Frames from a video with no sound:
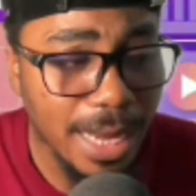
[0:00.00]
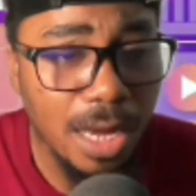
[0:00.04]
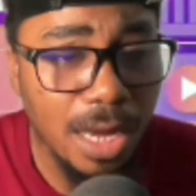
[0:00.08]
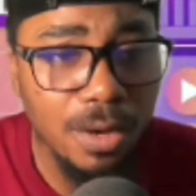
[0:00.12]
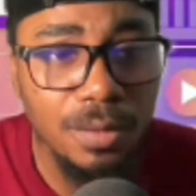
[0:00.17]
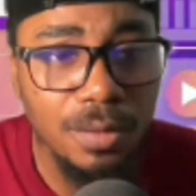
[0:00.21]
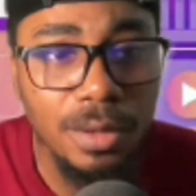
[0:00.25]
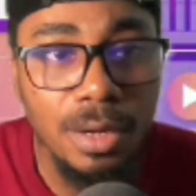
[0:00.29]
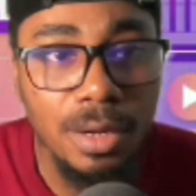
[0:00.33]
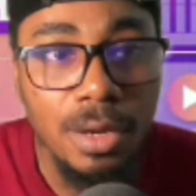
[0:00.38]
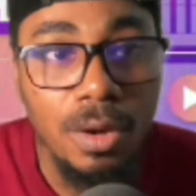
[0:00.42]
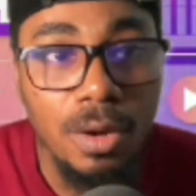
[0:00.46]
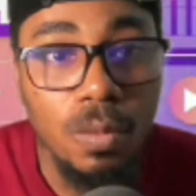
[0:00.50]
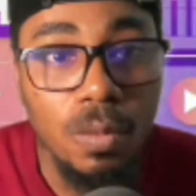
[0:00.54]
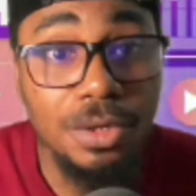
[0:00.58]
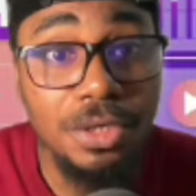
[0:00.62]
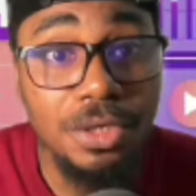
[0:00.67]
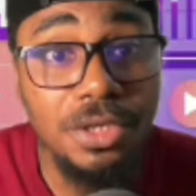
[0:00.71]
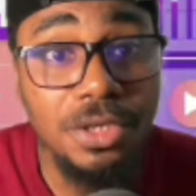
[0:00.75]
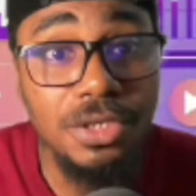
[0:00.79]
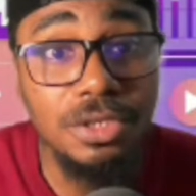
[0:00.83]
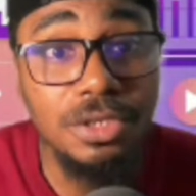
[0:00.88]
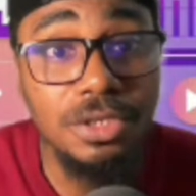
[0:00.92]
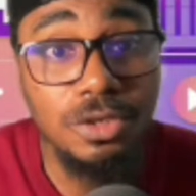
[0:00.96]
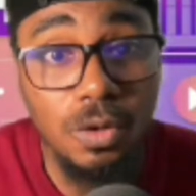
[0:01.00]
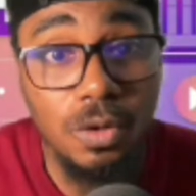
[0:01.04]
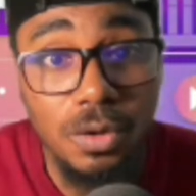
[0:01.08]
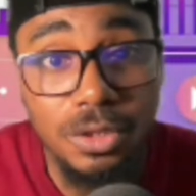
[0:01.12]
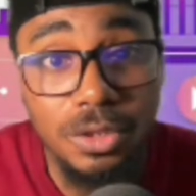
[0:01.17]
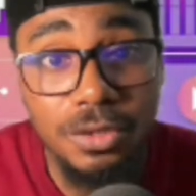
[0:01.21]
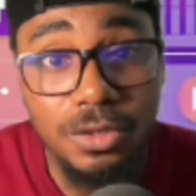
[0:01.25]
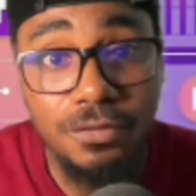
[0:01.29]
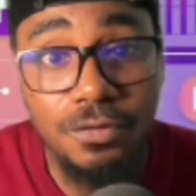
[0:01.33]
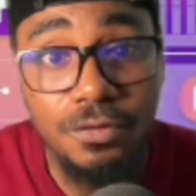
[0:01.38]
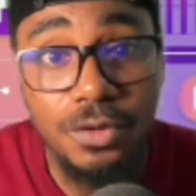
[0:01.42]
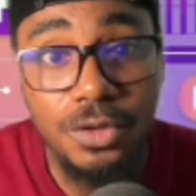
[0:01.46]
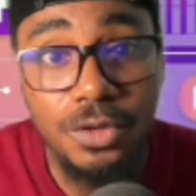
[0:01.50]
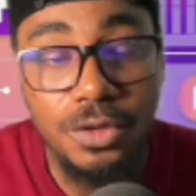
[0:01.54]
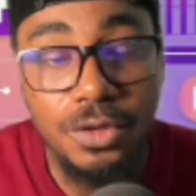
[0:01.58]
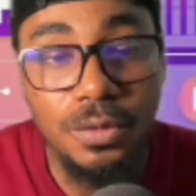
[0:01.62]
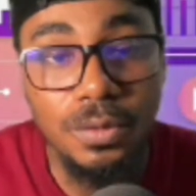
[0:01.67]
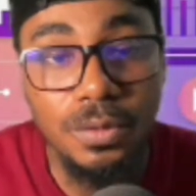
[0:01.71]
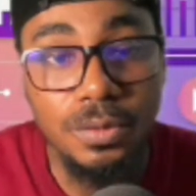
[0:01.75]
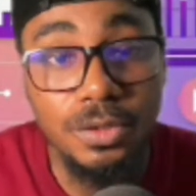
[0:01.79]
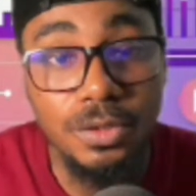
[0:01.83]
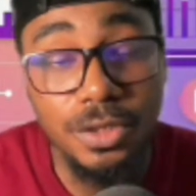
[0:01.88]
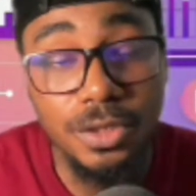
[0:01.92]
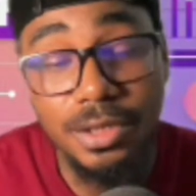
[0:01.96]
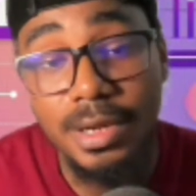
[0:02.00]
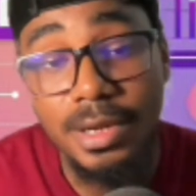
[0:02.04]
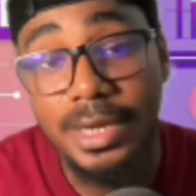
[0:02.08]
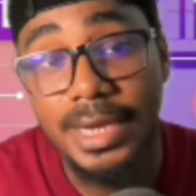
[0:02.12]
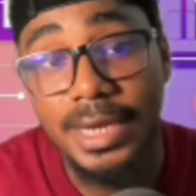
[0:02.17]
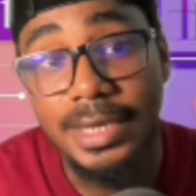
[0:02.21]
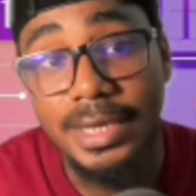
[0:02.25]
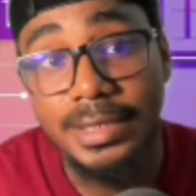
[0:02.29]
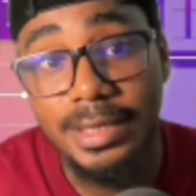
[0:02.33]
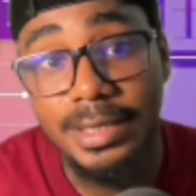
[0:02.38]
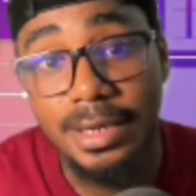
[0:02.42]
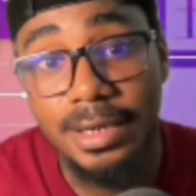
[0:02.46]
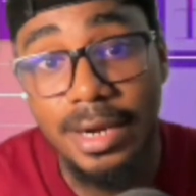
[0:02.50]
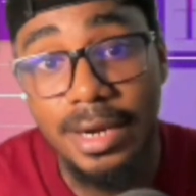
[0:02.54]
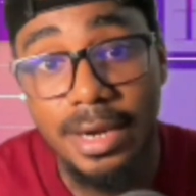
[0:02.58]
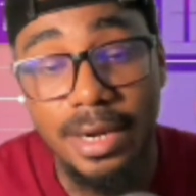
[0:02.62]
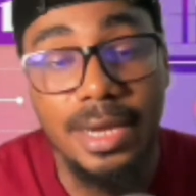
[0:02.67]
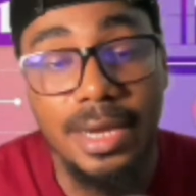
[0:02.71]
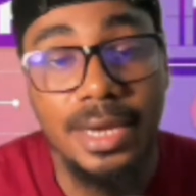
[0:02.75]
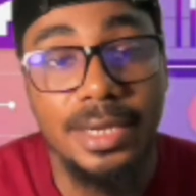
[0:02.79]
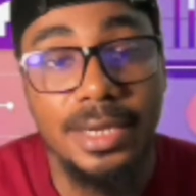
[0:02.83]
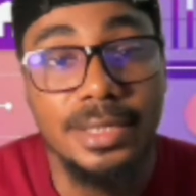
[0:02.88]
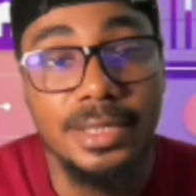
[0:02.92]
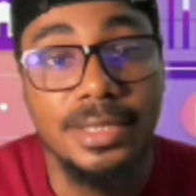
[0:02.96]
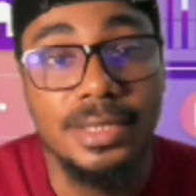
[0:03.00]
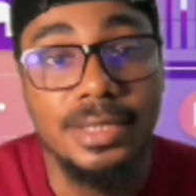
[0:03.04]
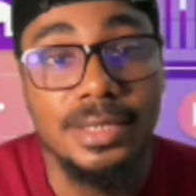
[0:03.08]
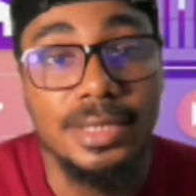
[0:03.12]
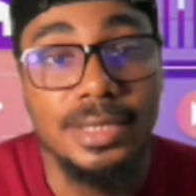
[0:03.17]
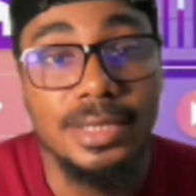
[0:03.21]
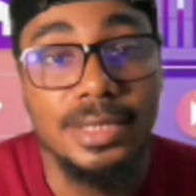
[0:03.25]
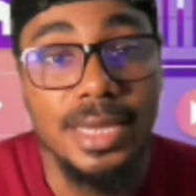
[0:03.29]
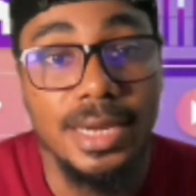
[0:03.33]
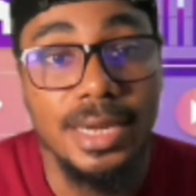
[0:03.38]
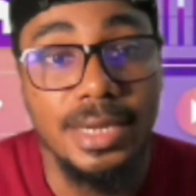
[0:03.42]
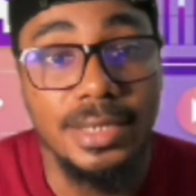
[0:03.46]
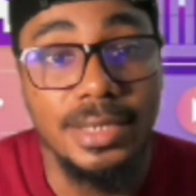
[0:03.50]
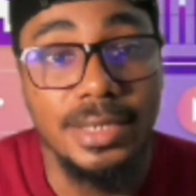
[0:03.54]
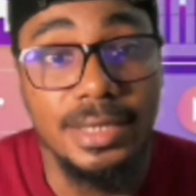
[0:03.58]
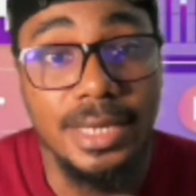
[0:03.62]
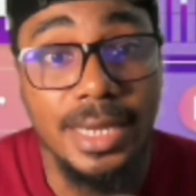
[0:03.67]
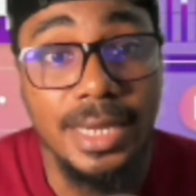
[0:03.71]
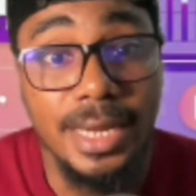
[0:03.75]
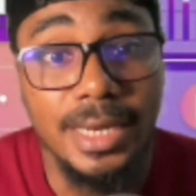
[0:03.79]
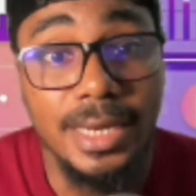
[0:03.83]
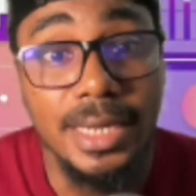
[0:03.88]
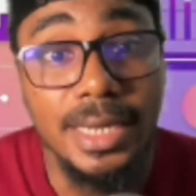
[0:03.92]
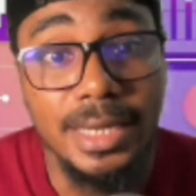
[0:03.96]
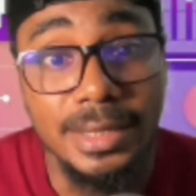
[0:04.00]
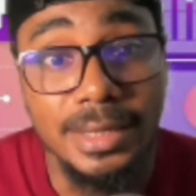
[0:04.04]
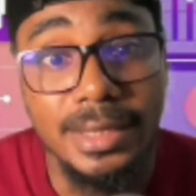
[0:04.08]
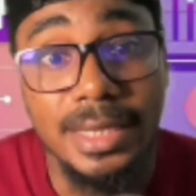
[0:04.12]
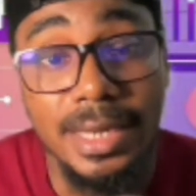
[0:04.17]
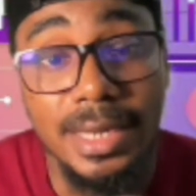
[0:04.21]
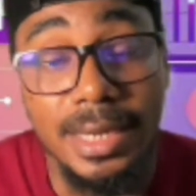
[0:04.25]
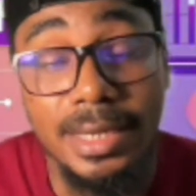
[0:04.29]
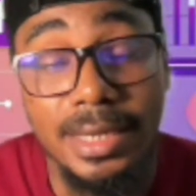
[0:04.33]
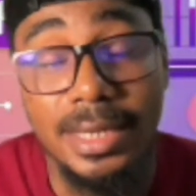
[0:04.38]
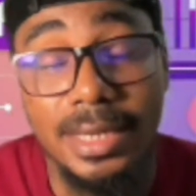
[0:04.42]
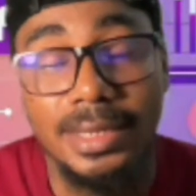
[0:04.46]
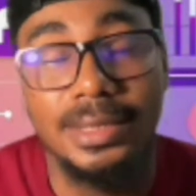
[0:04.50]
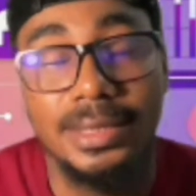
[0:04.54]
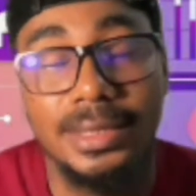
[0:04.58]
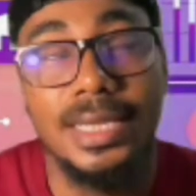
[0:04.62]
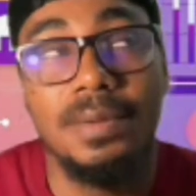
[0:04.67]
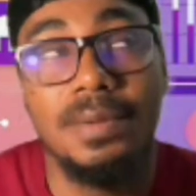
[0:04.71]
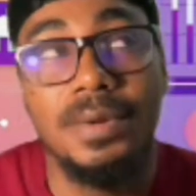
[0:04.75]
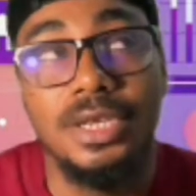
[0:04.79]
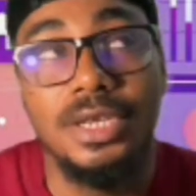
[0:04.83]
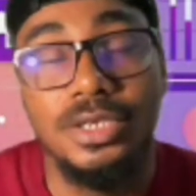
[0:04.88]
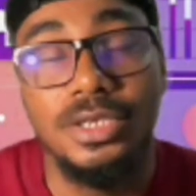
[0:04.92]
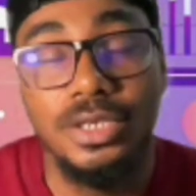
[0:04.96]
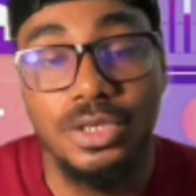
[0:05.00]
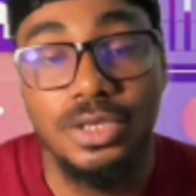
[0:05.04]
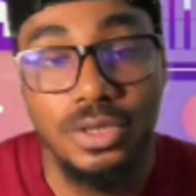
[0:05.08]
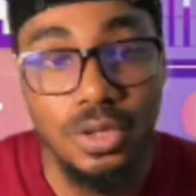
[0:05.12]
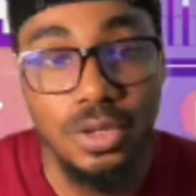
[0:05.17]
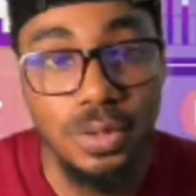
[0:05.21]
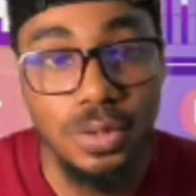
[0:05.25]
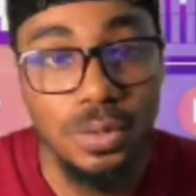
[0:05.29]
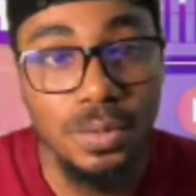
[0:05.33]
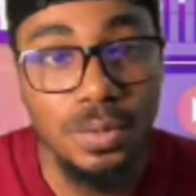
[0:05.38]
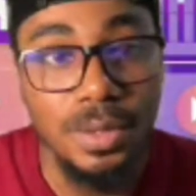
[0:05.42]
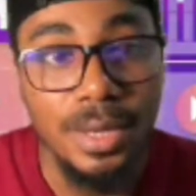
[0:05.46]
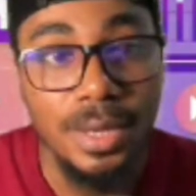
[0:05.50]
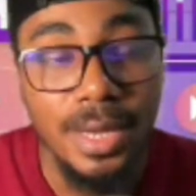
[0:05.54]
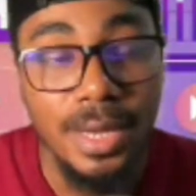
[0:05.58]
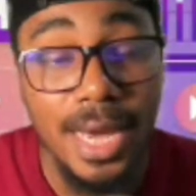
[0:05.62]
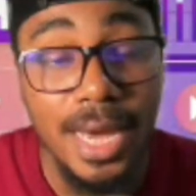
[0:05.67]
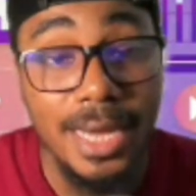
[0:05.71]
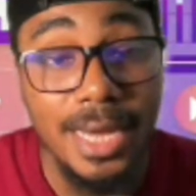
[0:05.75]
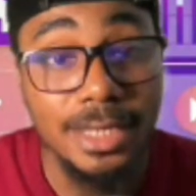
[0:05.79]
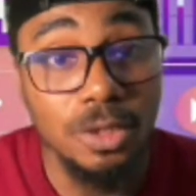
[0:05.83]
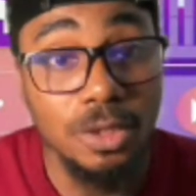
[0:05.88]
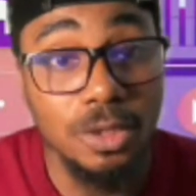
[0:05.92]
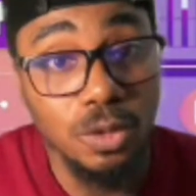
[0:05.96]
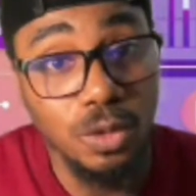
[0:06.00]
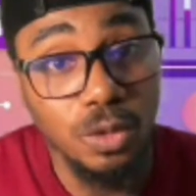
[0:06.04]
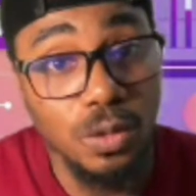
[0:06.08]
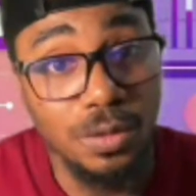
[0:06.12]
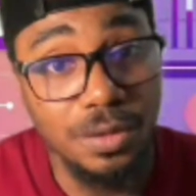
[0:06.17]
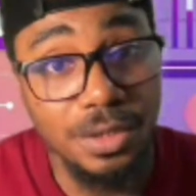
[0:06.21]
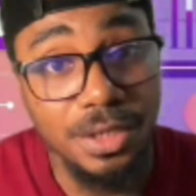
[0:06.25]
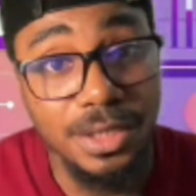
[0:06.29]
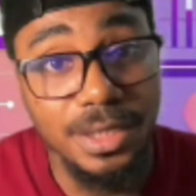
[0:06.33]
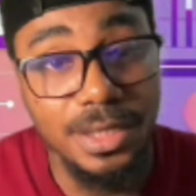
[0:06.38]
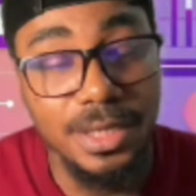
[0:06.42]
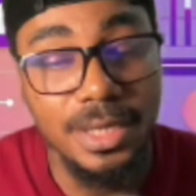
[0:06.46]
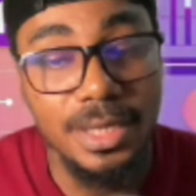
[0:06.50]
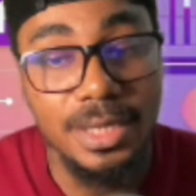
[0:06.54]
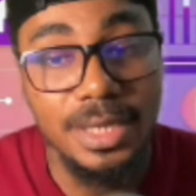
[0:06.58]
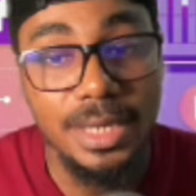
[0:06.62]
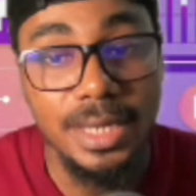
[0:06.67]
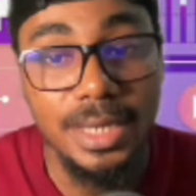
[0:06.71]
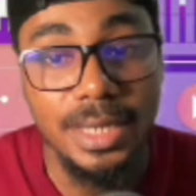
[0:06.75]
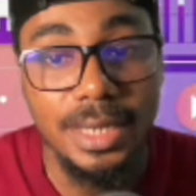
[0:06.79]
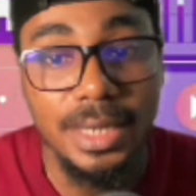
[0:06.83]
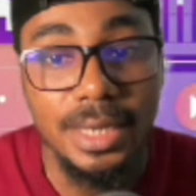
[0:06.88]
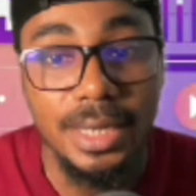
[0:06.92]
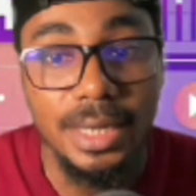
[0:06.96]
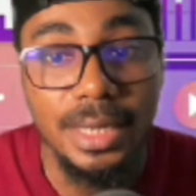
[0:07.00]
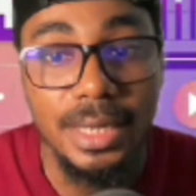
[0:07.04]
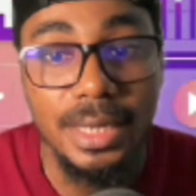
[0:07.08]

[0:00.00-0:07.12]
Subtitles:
Now, what this does for you, just like I said earlier, it's that it establishes you as an authority